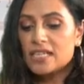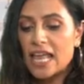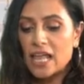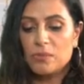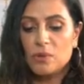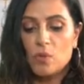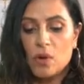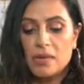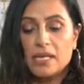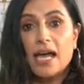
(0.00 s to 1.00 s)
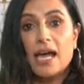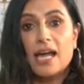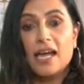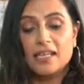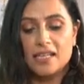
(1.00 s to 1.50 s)
in helping women
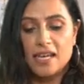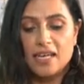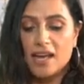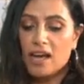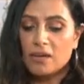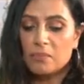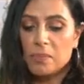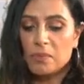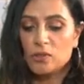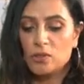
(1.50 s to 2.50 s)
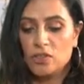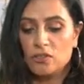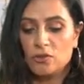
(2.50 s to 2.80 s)
and young people to